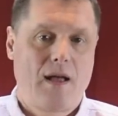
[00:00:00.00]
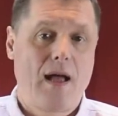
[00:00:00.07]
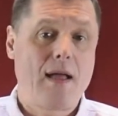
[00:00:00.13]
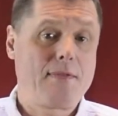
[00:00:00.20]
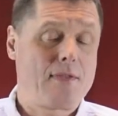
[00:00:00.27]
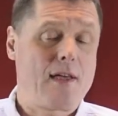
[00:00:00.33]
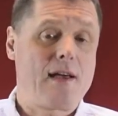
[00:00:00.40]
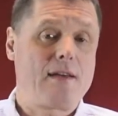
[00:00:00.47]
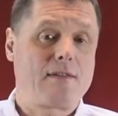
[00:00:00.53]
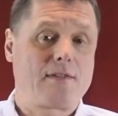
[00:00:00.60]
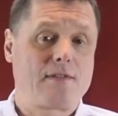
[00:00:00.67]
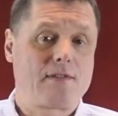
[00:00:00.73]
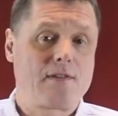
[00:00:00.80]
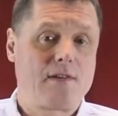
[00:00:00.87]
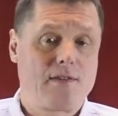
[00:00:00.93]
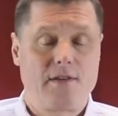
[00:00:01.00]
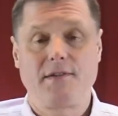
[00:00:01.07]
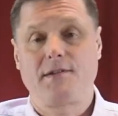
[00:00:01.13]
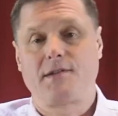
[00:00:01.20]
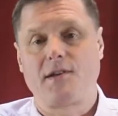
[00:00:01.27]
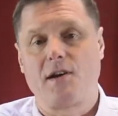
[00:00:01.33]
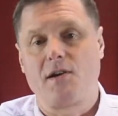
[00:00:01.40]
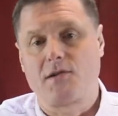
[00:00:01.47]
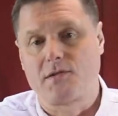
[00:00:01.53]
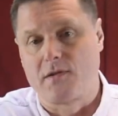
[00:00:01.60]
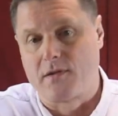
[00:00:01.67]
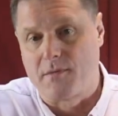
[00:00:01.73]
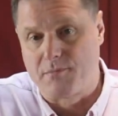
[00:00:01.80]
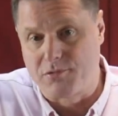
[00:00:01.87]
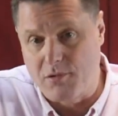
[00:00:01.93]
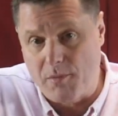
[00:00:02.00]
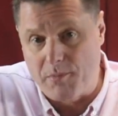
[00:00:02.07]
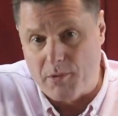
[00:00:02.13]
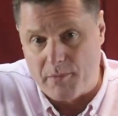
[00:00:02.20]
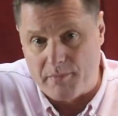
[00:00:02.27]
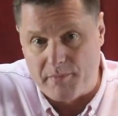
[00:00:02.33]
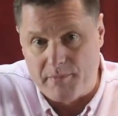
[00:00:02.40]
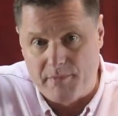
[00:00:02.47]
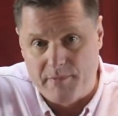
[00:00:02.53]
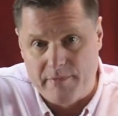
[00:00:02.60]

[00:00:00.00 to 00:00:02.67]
And that's the start of the problem.